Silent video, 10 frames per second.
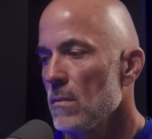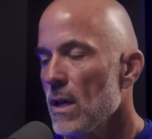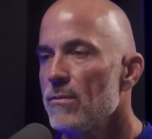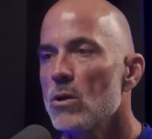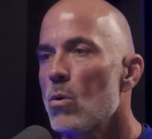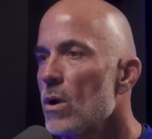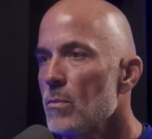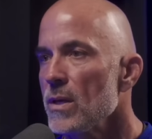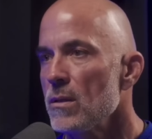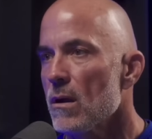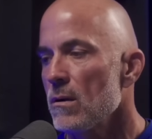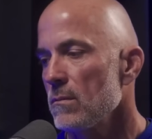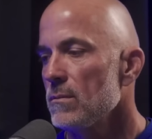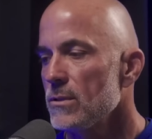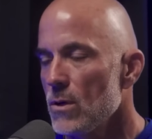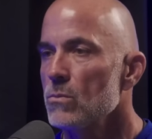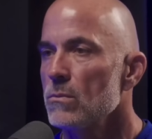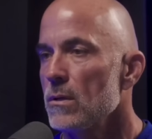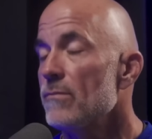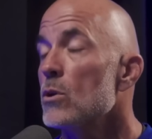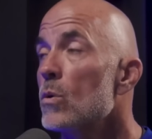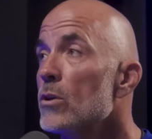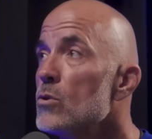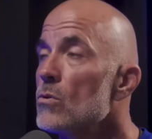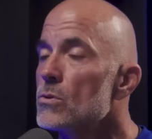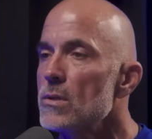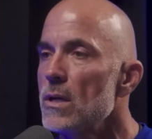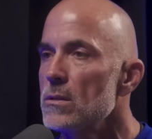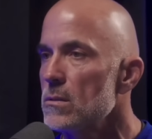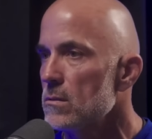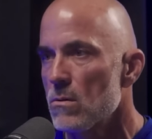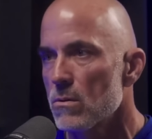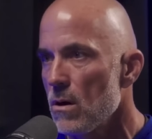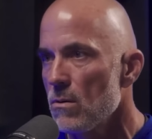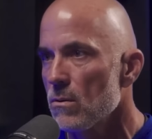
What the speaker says: If you don't want to be there, if you don't want to do those things, don't go.